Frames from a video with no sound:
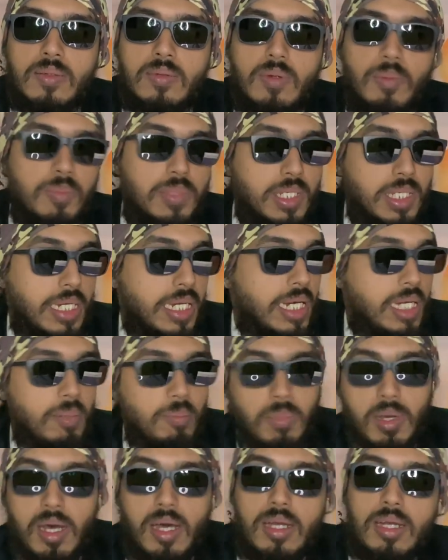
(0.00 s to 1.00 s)
From the
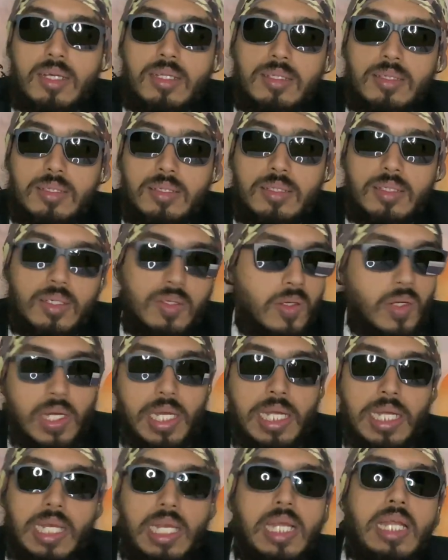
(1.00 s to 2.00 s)
great Bharat, the
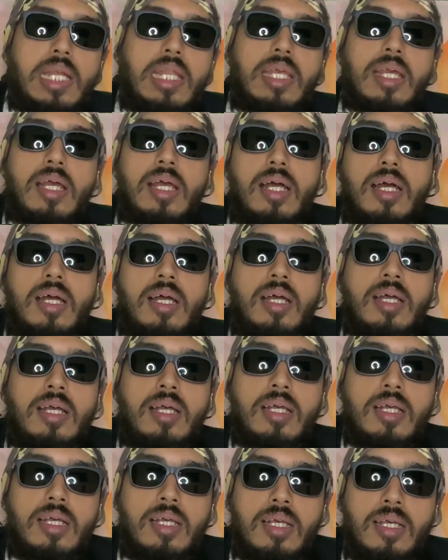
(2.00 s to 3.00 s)
great India,
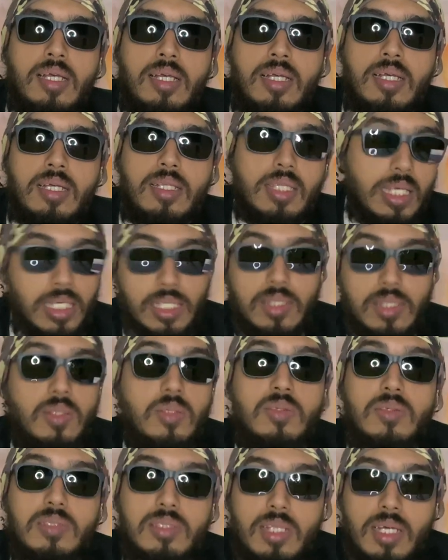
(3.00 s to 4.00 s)
the
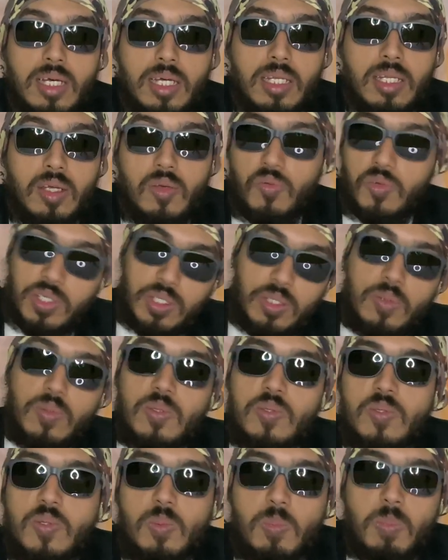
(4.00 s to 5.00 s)
Hindustan we
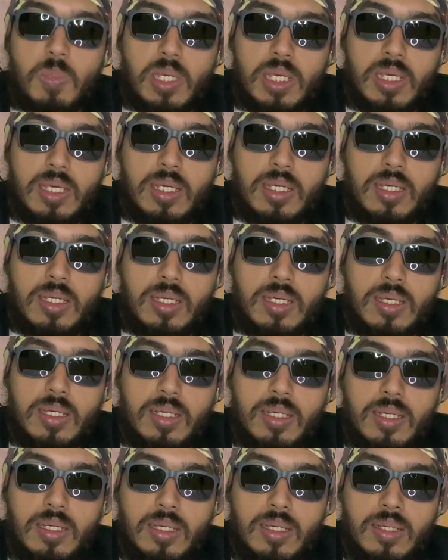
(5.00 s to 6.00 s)
used to be
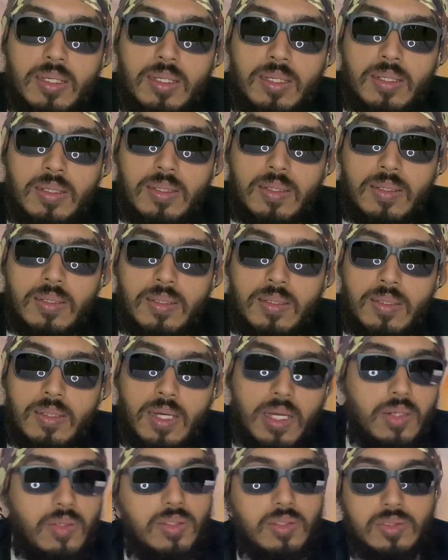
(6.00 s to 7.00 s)

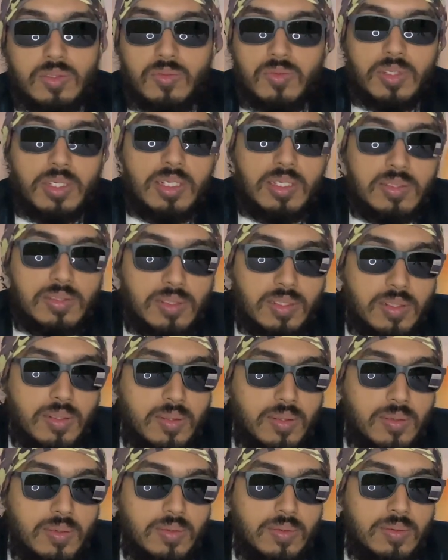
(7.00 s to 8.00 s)
hundreds of years
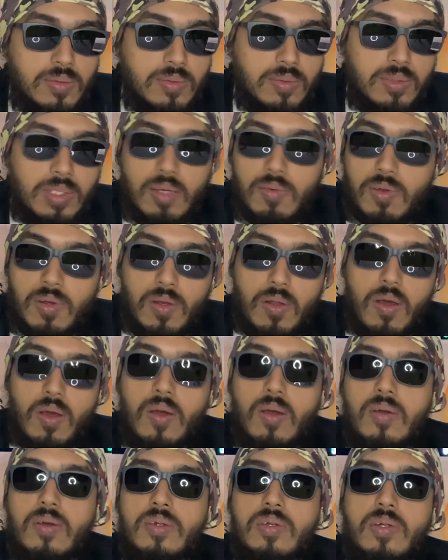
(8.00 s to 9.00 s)
ago. We have a
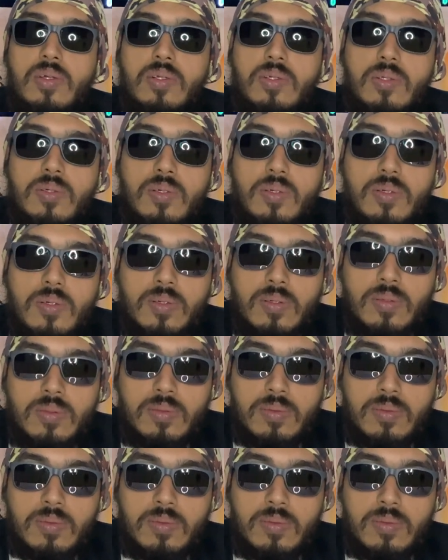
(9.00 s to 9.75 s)
long road to go.